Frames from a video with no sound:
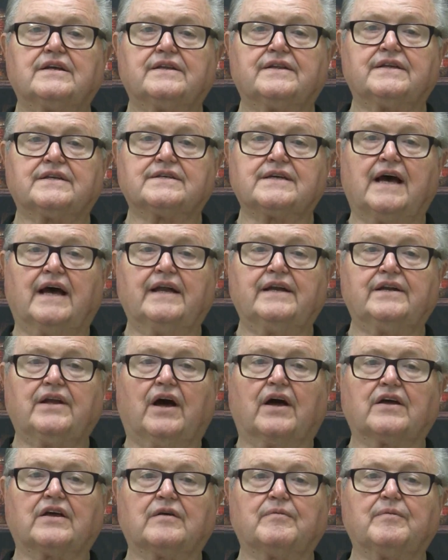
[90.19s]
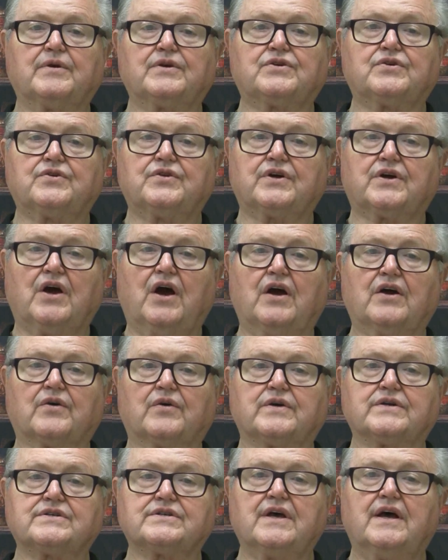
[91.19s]
the signed document to the
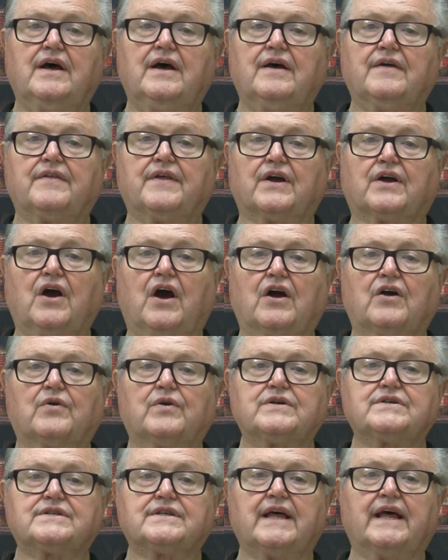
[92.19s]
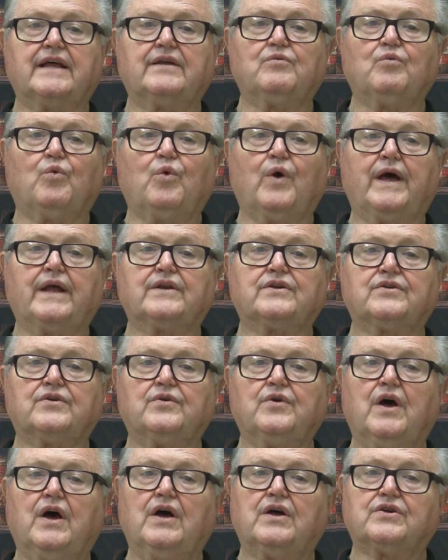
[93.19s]
Congress. The Congress then went
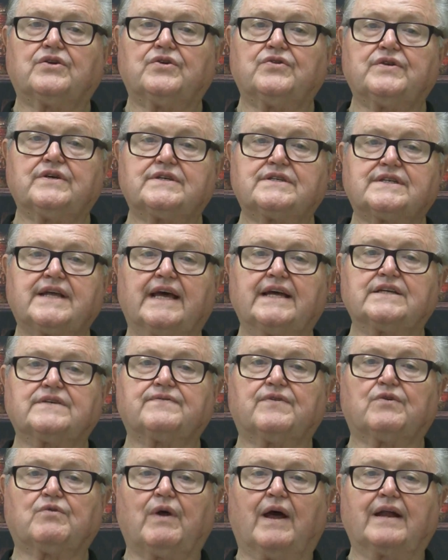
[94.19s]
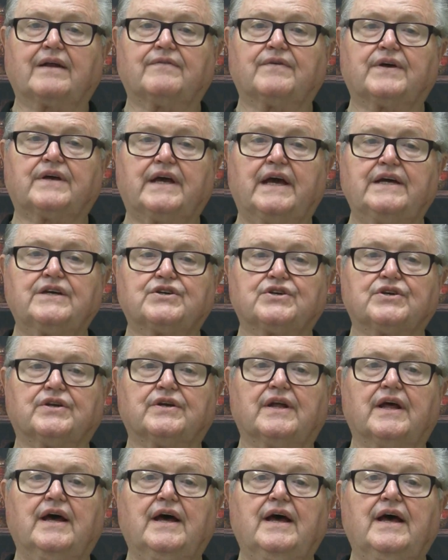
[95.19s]
to the states for
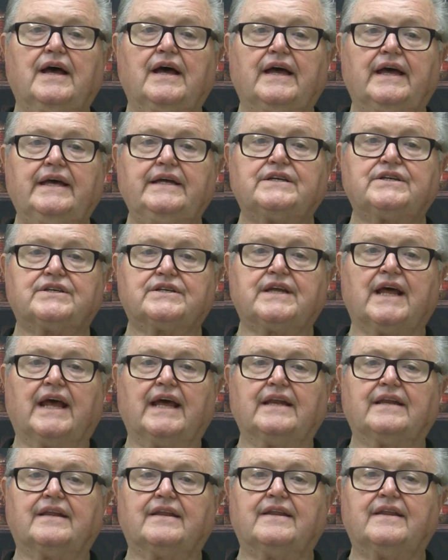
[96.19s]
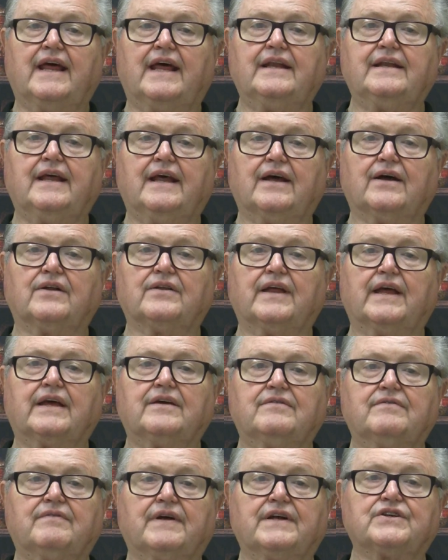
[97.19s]
ratification. Each state then held a
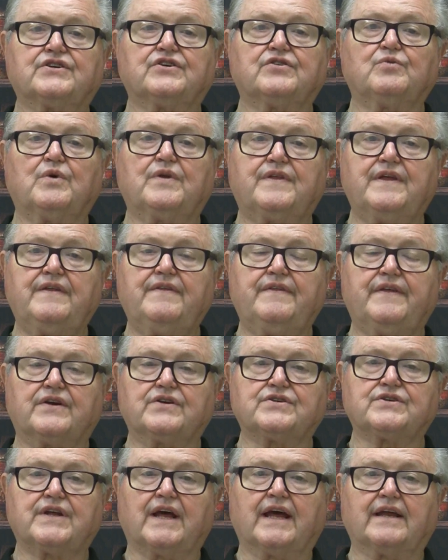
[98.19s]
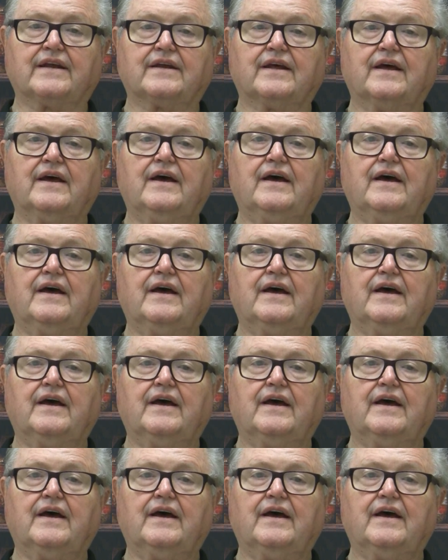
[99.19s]
convention within their state.